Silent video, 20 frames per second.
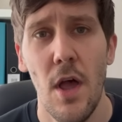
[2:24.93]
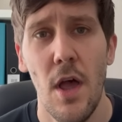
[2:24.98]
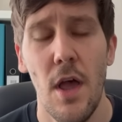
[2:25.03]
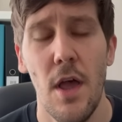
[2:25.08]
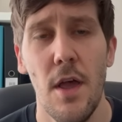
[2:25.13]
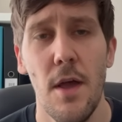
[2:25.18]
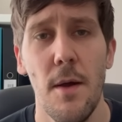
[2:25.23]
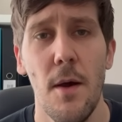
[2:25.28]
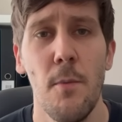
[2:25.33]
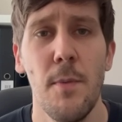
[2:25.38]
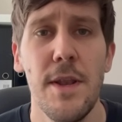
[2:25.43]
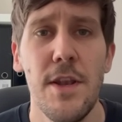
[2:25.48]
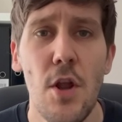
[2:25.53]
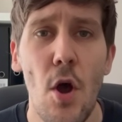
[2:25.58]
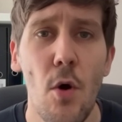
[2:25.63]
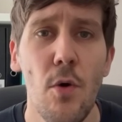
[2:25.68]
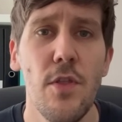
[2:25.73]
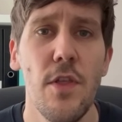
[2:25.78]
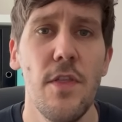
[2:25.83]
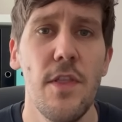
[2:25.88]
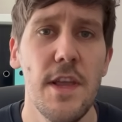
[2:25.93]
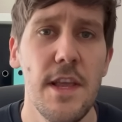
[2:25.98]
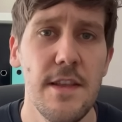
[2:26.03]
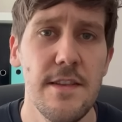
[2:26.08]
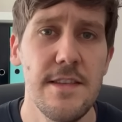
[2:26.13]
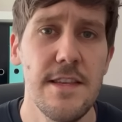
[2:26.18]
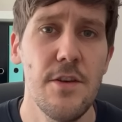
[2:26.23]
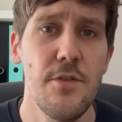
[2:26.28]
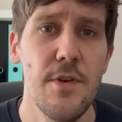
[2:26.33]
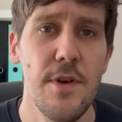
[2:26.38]
Uh, and we know that they're
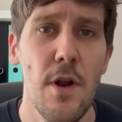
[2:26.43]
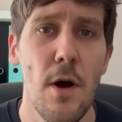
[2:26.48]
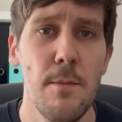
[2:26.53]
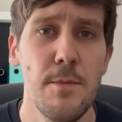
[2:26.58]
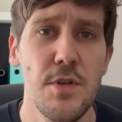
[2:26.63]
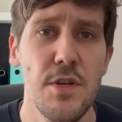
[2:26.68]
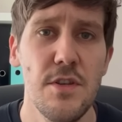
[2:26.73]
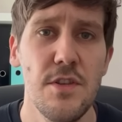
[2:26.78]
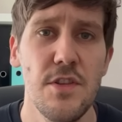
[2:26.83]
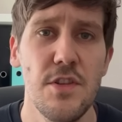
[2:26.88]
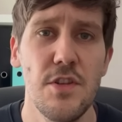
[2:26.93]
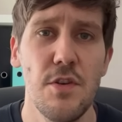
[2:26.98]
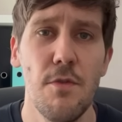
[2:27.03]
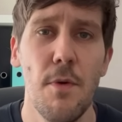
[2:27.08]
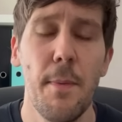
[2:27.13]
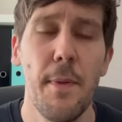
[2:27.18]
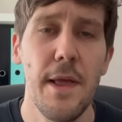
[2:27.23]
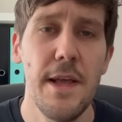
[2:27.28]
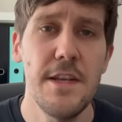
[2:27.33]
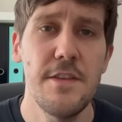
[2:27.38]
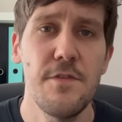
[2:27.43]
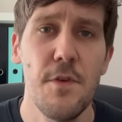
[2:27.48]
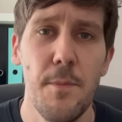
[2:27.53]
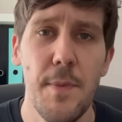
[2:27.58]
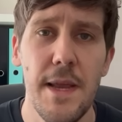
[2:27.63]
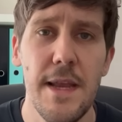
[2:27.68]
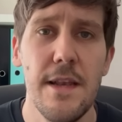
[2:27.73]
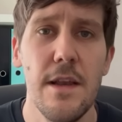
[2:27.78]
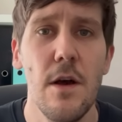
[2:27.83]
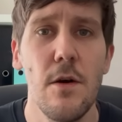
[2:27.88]
considering options to replace
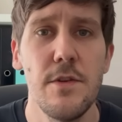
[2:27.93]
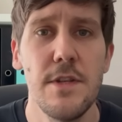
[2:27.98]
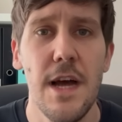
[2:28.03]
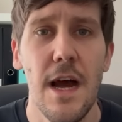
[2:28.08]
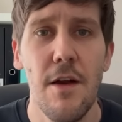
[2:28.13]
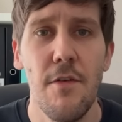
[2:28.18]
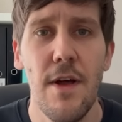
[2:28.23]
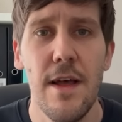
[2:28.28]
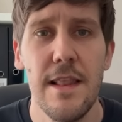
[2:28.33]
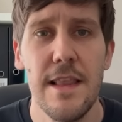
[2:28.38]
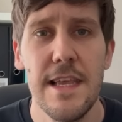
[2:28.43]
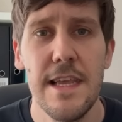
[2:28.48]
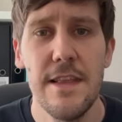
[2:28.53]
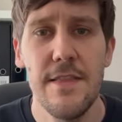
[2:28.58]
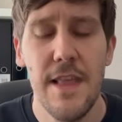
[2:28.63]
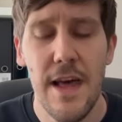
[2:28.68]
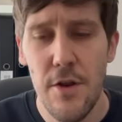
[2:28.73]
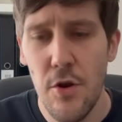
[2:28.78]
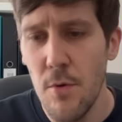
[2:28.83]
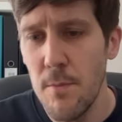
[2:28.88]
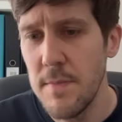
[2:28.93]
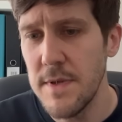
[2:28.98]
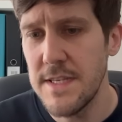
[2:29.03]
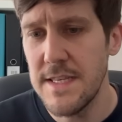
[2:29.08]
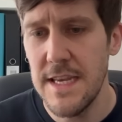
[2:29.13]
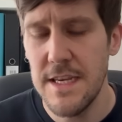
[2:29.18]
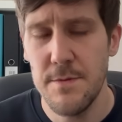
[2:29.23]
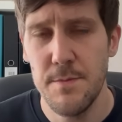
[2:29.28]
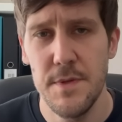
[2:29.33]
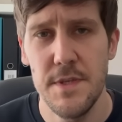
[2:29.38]
Fabinho directly in that number
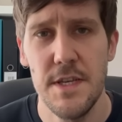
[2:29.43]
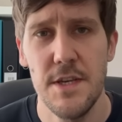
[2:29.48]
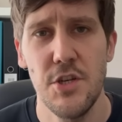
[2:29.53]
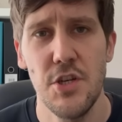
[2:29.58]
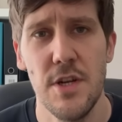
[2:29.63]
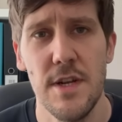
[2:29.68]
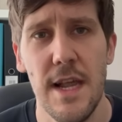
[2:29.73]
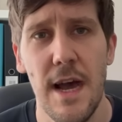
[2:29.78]
six position.